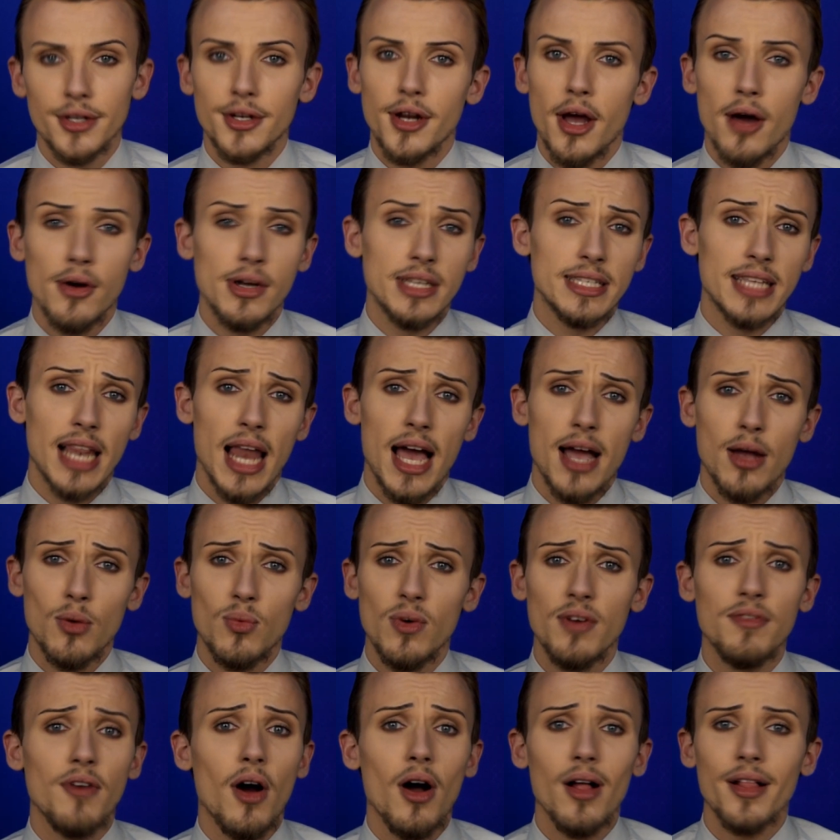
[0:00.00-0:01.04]
You know, it's like
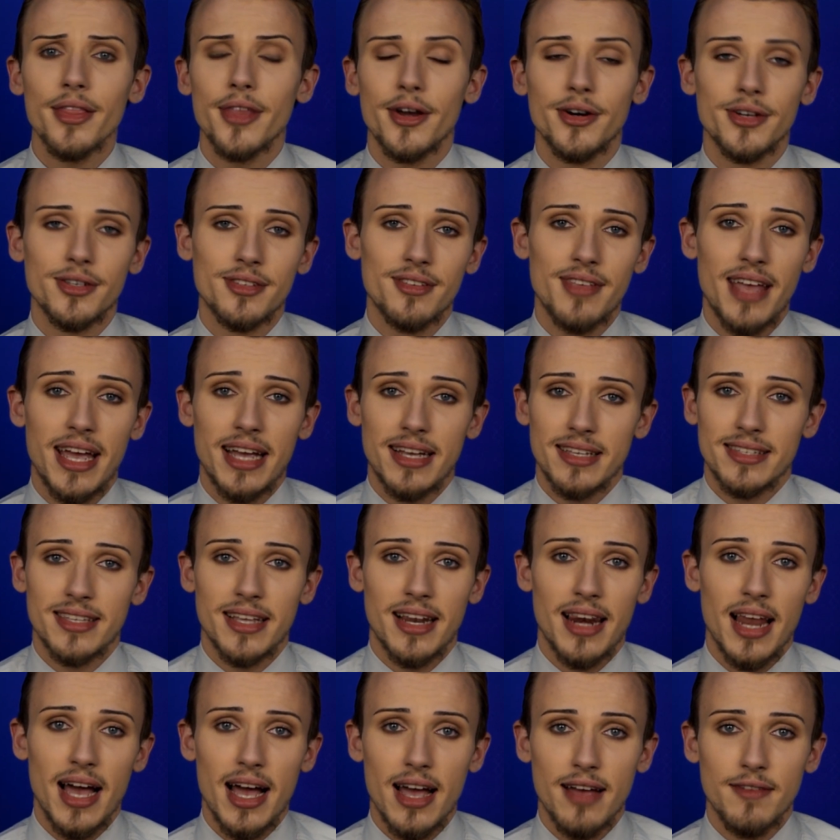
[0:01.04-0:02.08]
with all those things
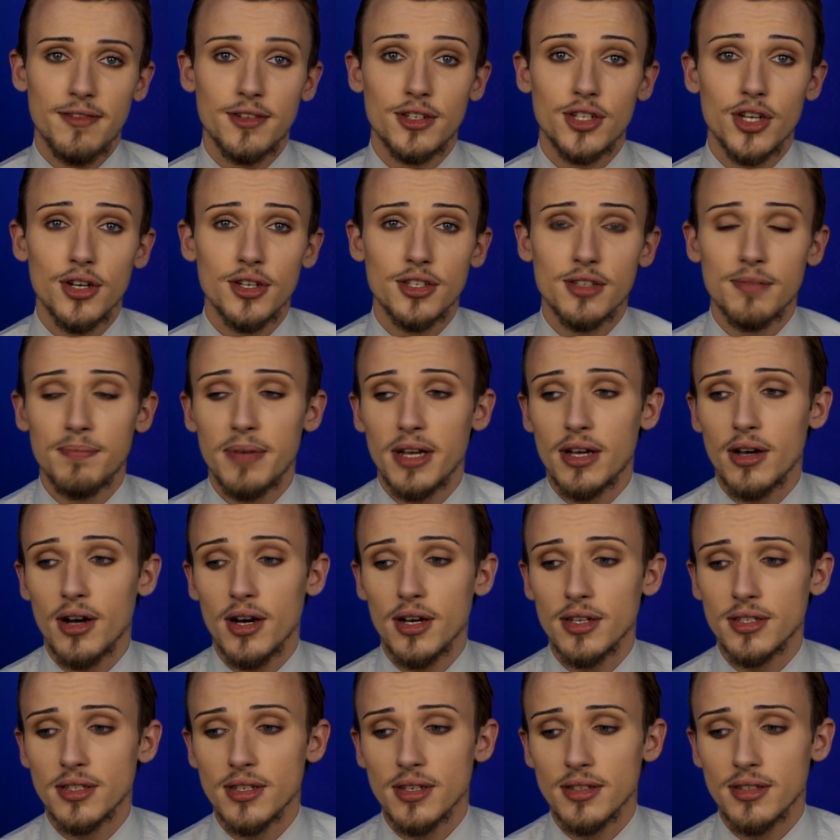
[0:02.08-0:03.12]
in life. Just
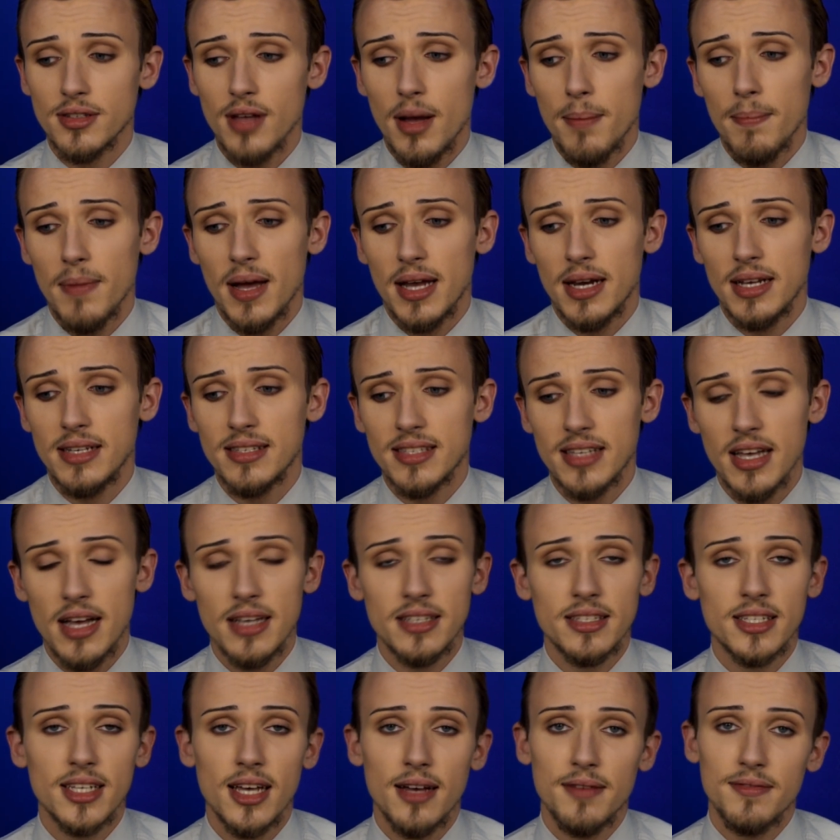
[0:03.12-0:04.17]
because somebody
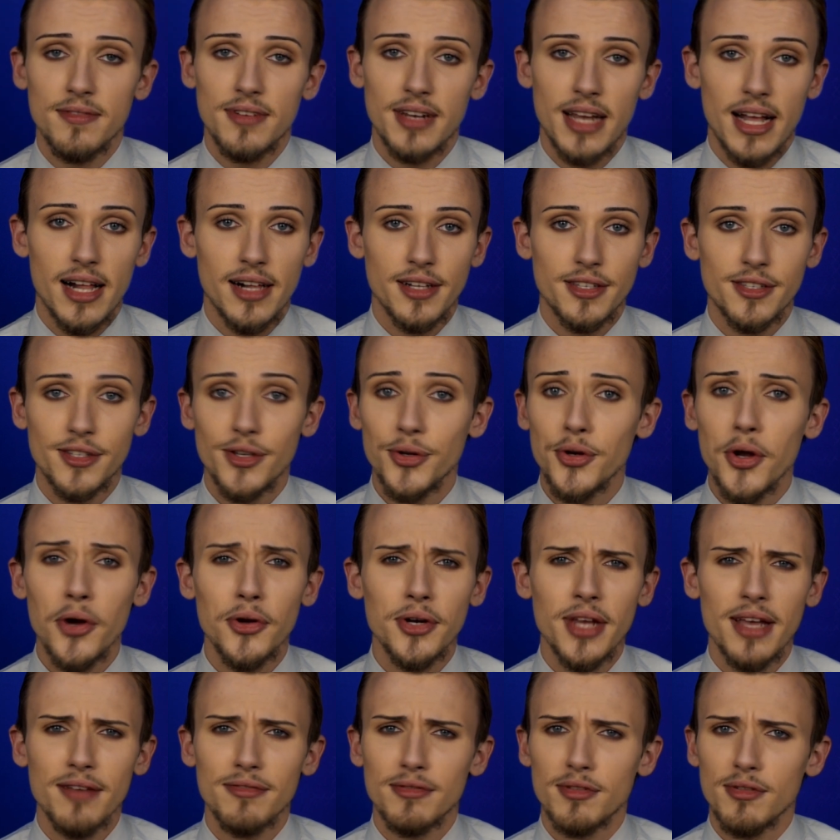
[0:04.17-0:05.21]
says something else, you
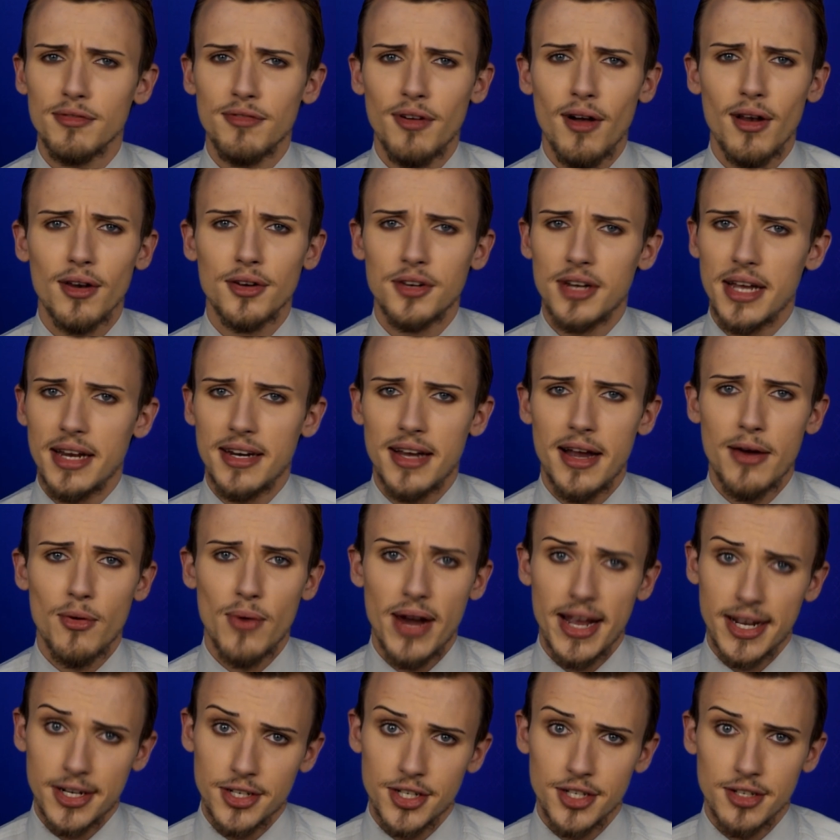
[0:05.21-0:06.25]
don't have to follow their
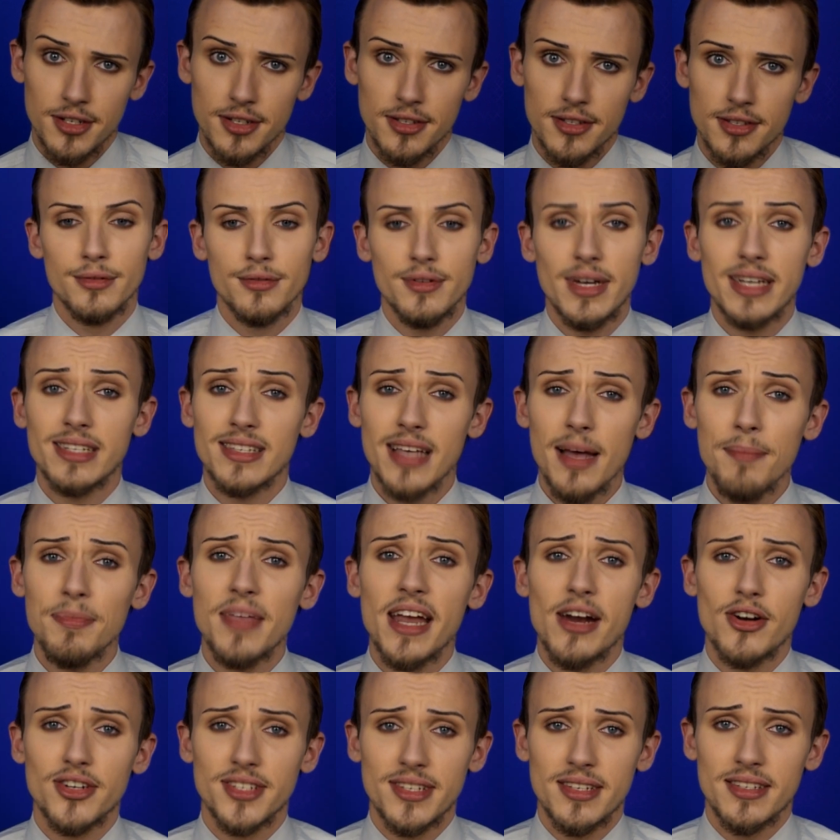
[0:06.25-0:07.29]
directions. Except
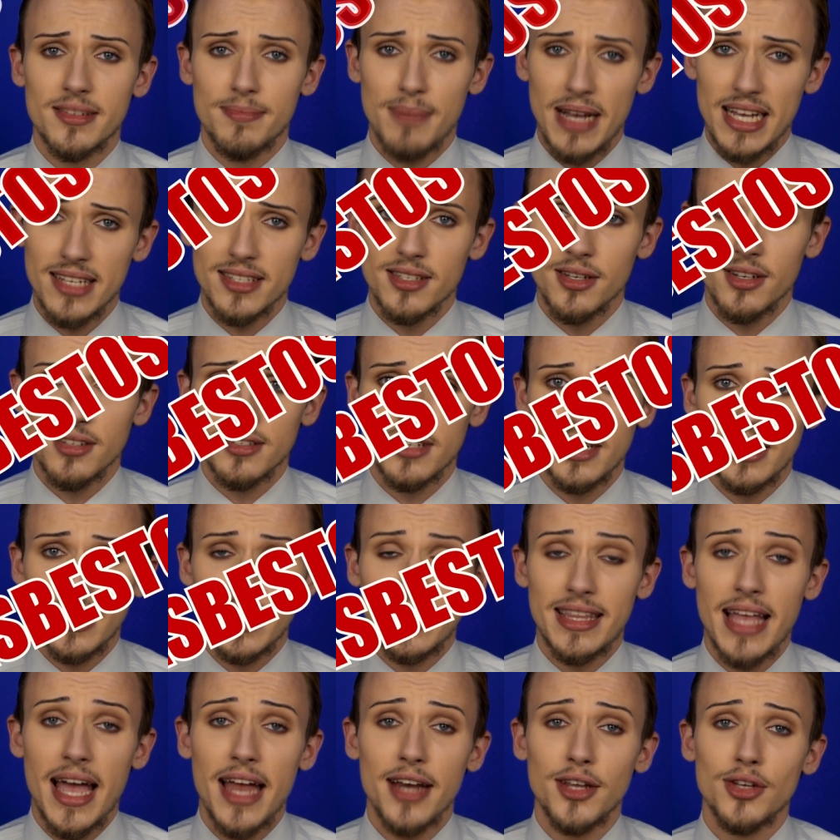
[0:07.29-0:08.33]
there's asbestos in
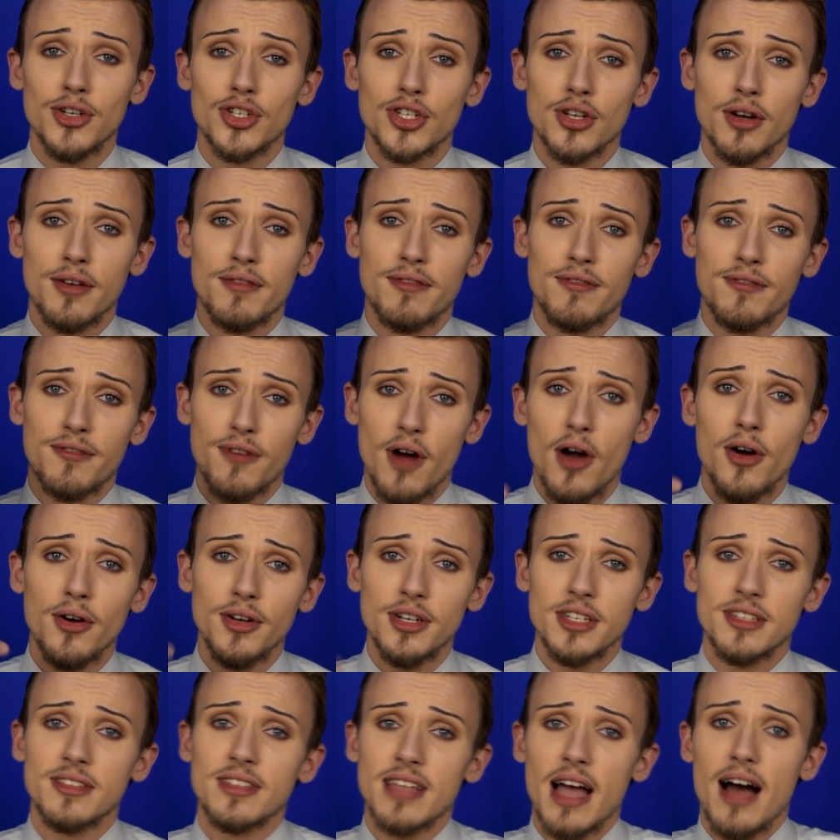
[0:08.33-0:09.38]
it, then you should throw
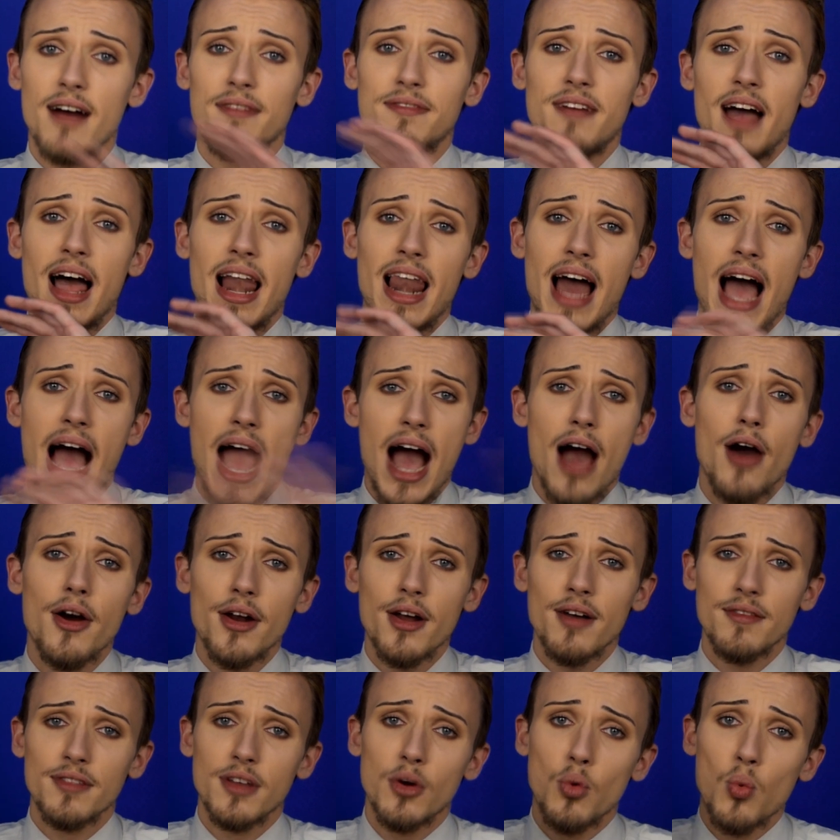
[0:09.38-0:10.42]
the stuff hell
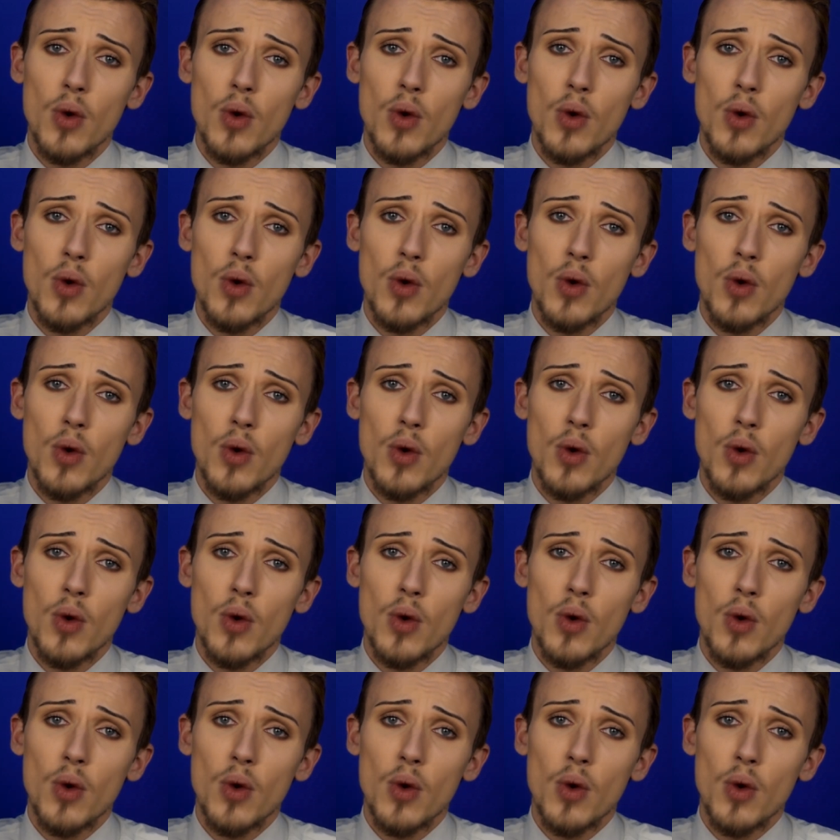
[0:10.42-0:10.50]
out of the